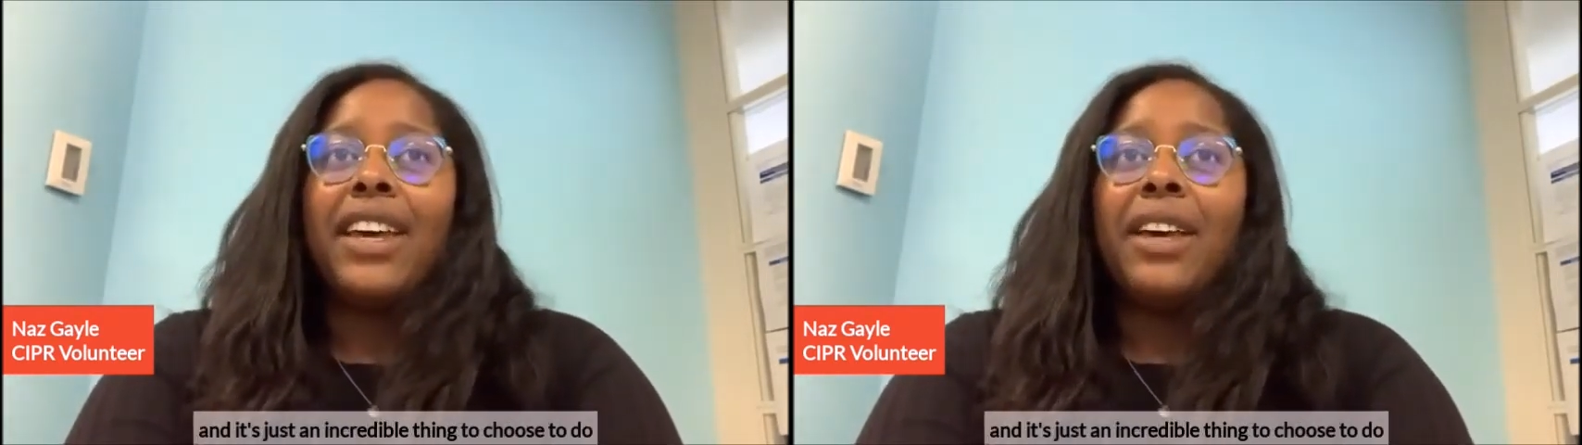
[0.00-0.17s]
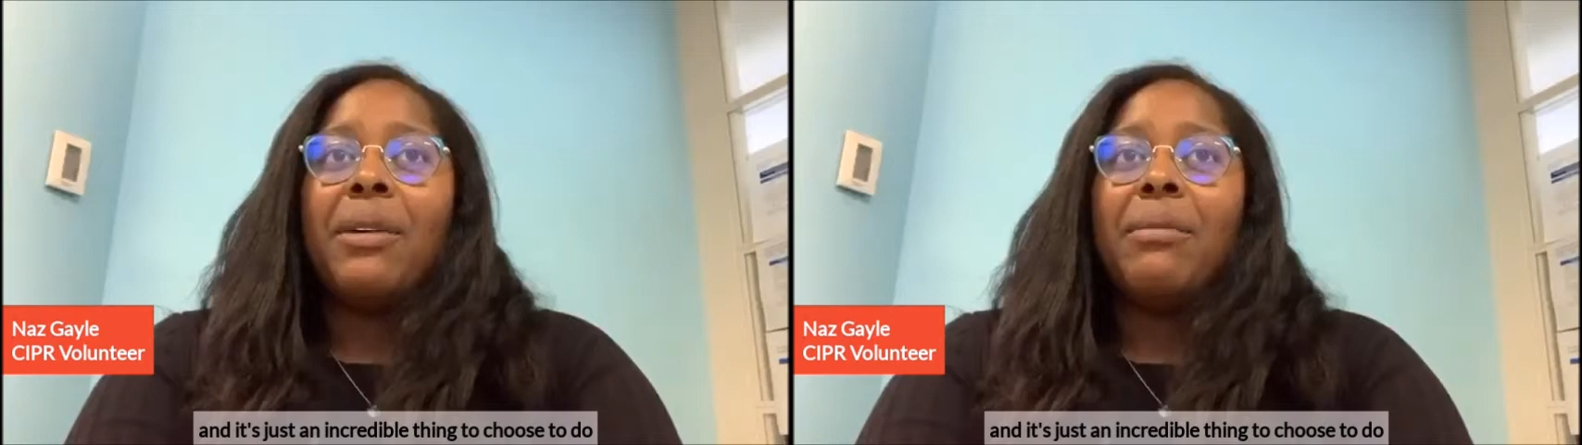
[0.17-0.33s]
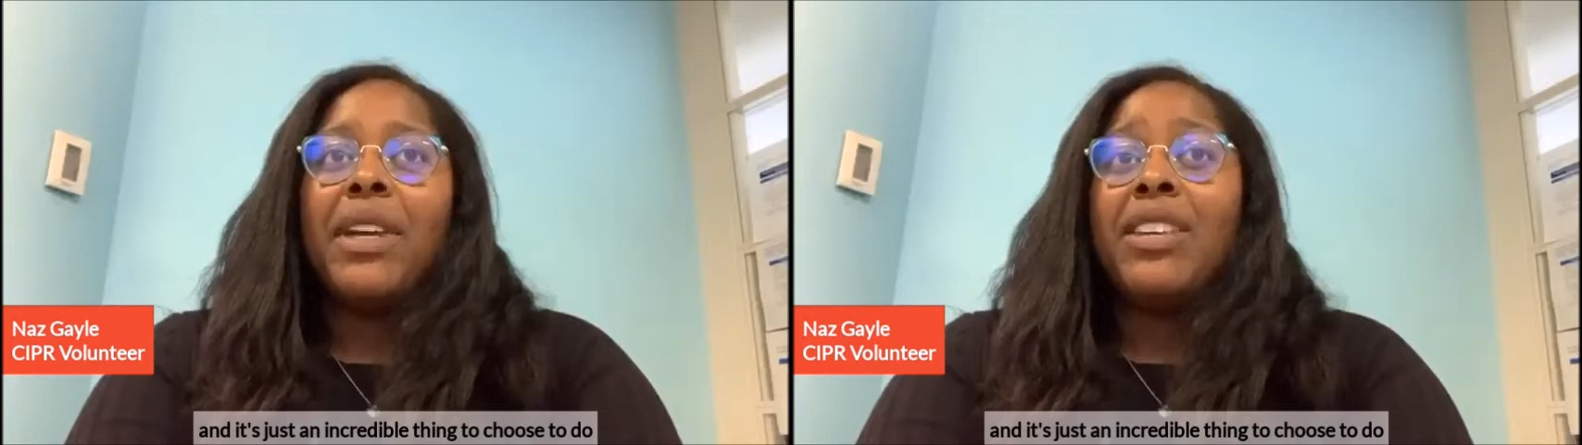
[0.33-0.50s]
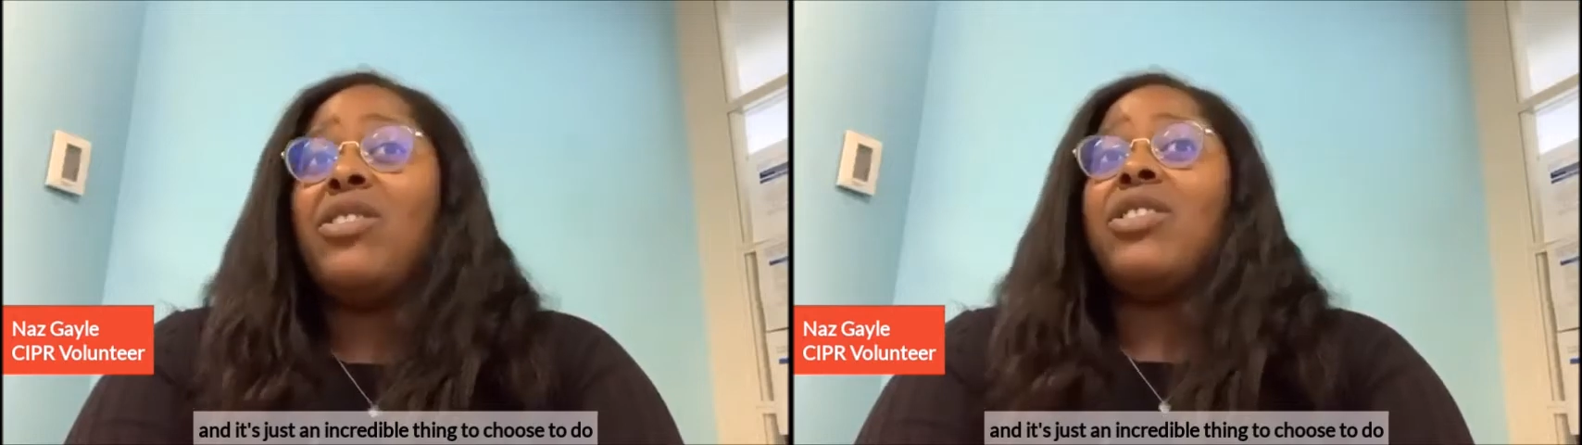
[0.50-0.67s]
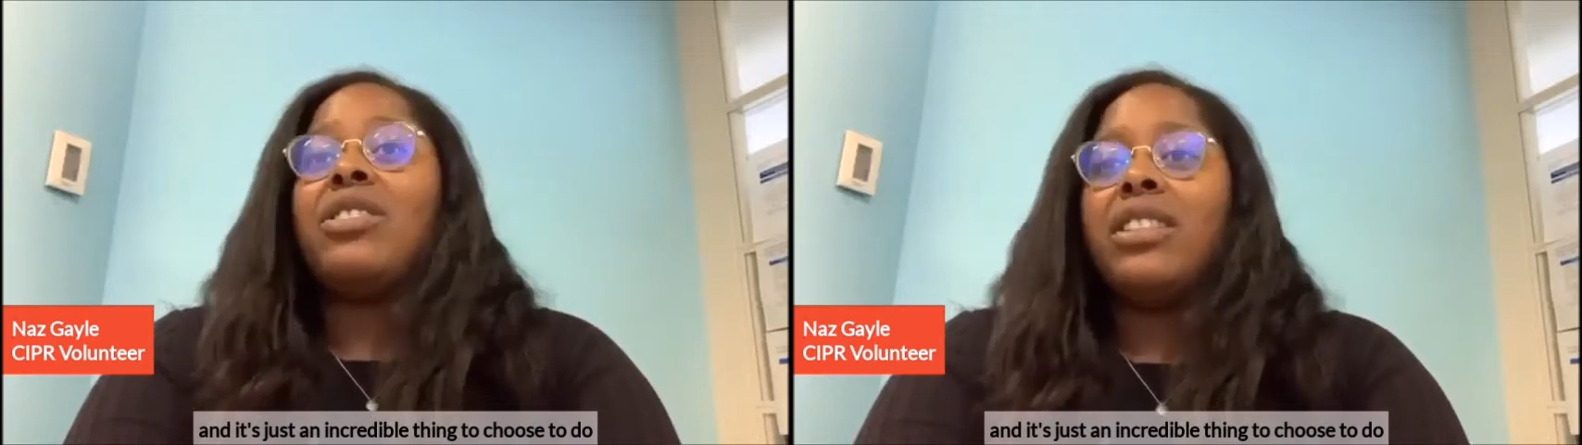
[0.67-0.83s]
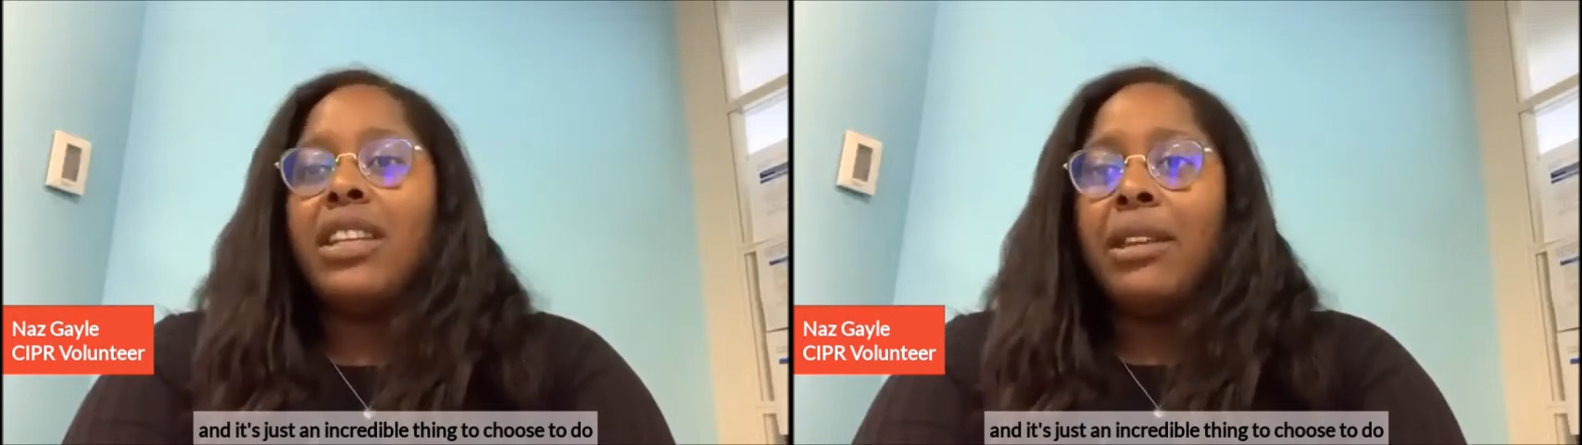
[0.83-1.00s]
um, it's
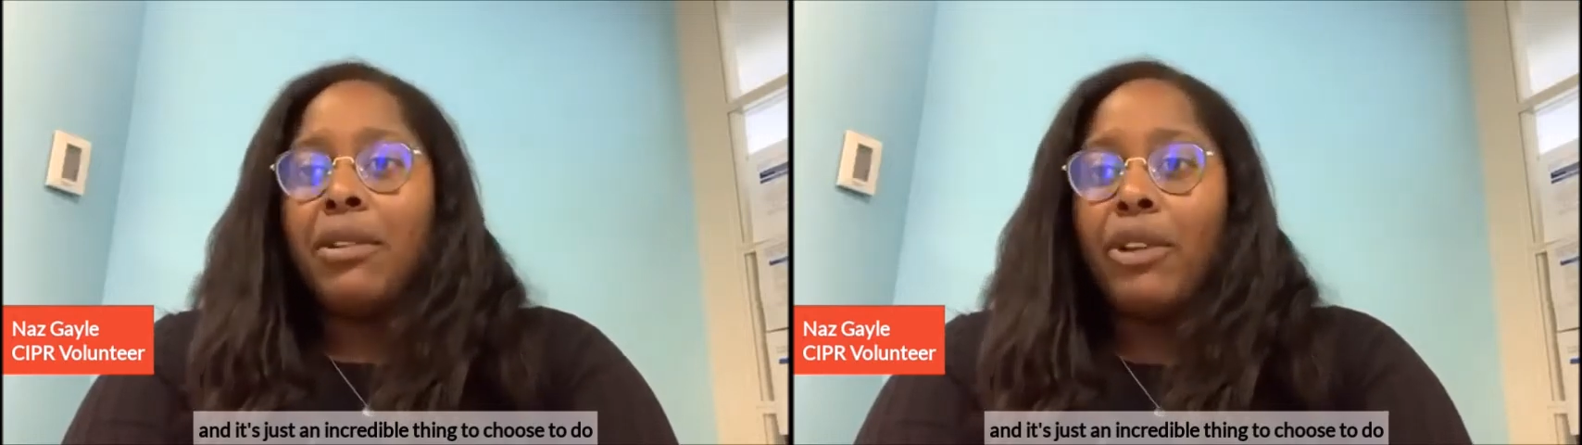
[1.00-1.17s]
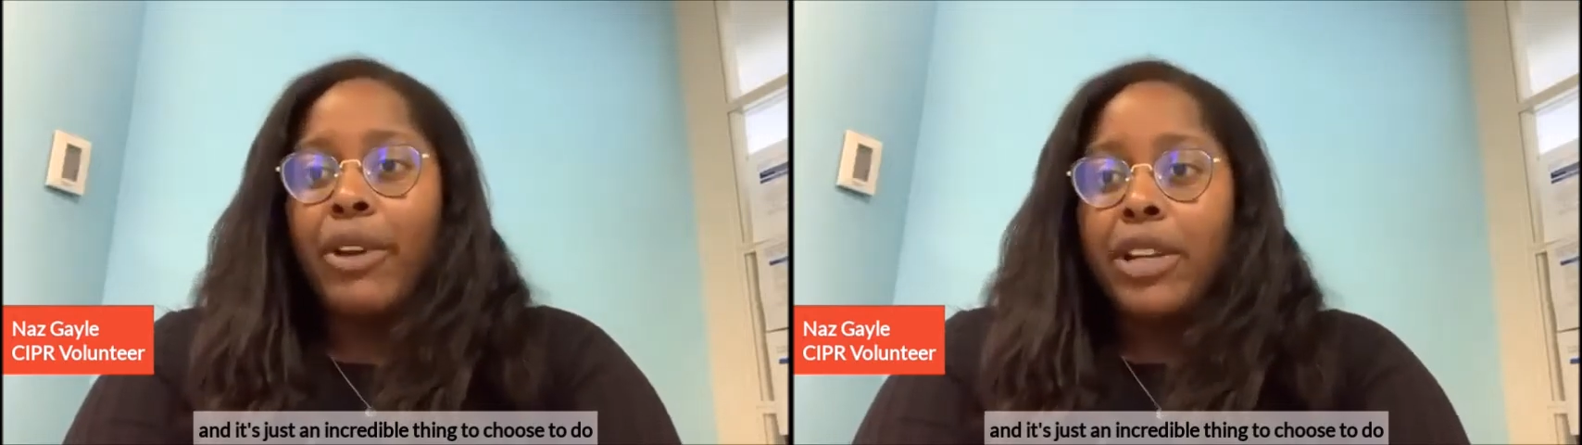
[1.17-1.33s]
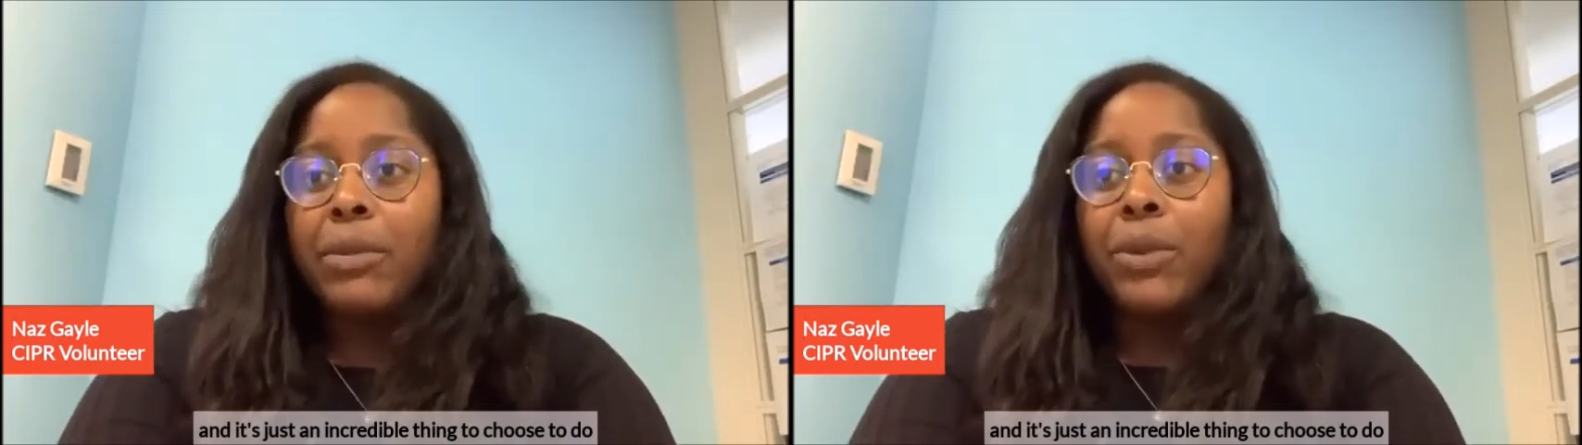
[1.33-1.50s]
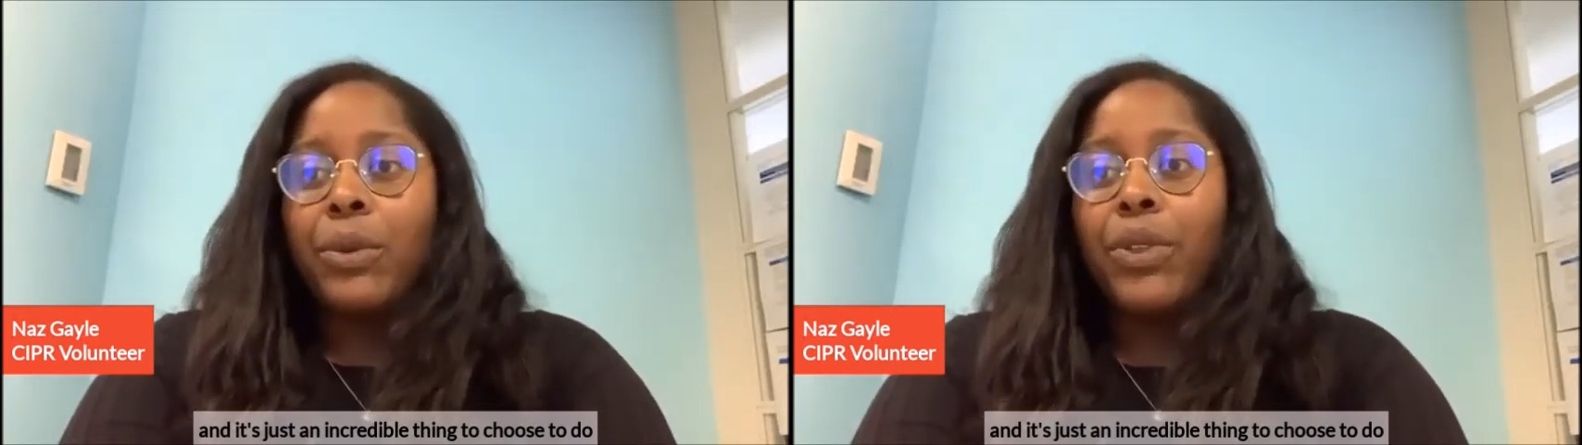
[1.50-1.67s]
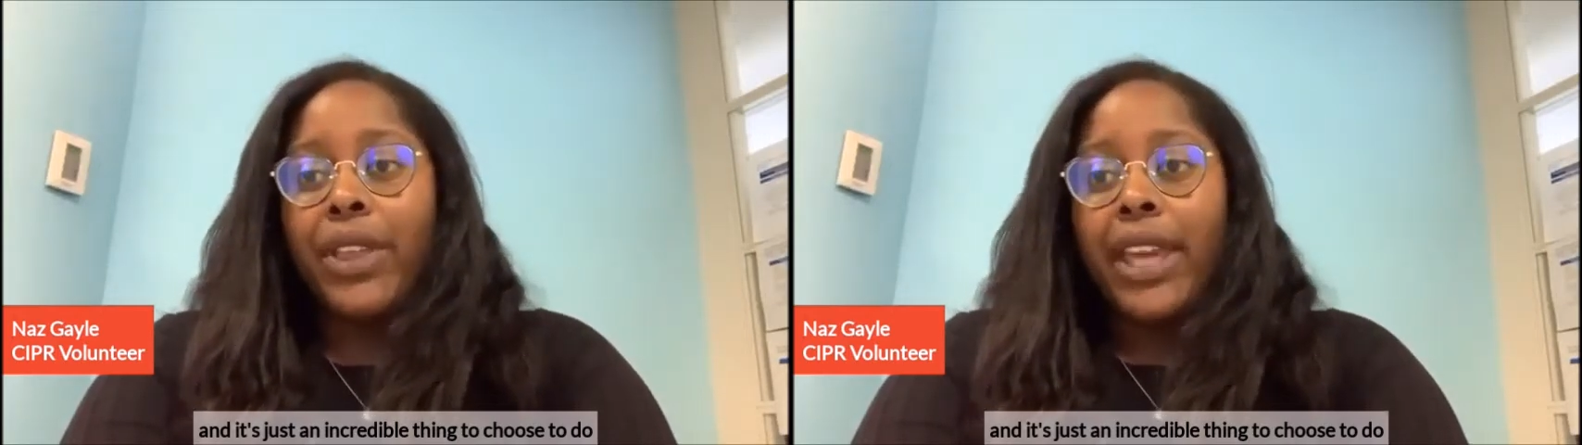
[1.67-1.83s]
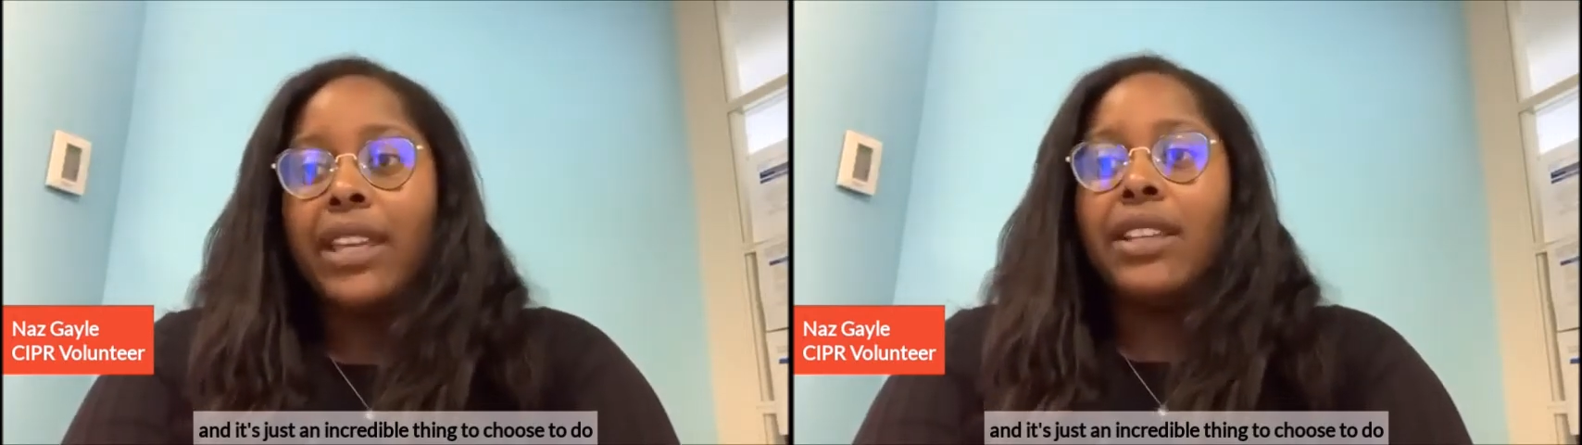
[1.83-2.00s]
just an incredible
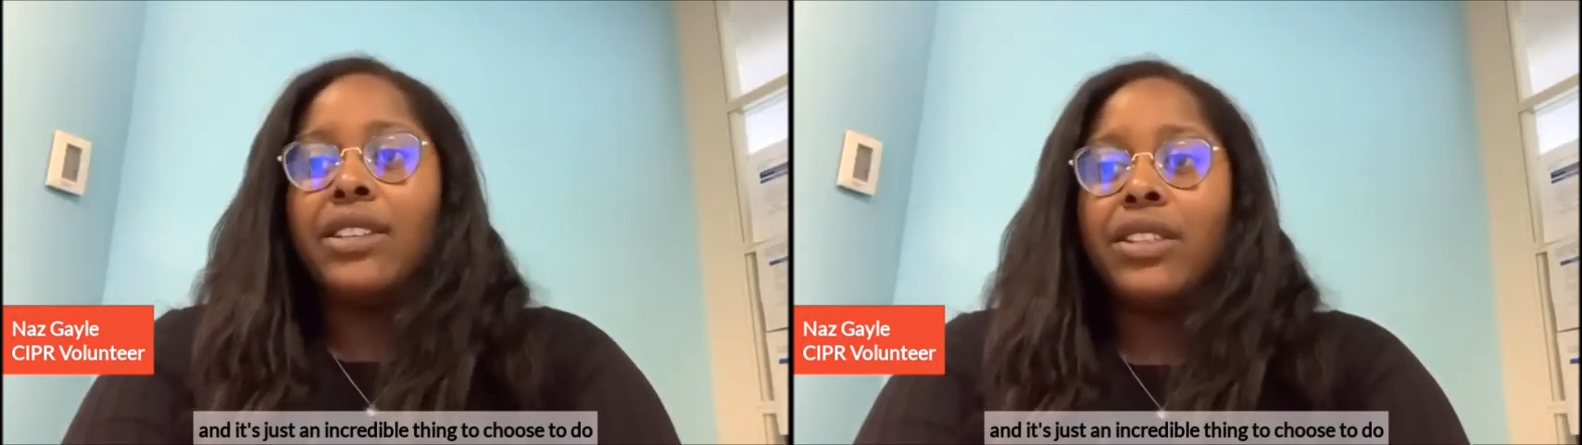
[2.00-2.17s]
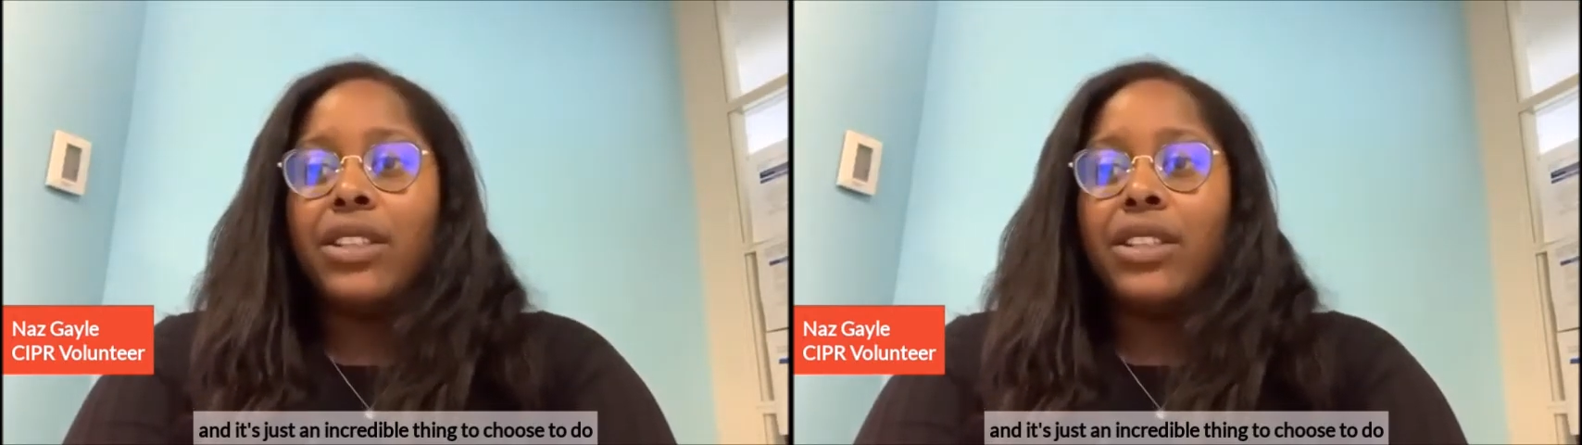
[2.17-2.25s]
thing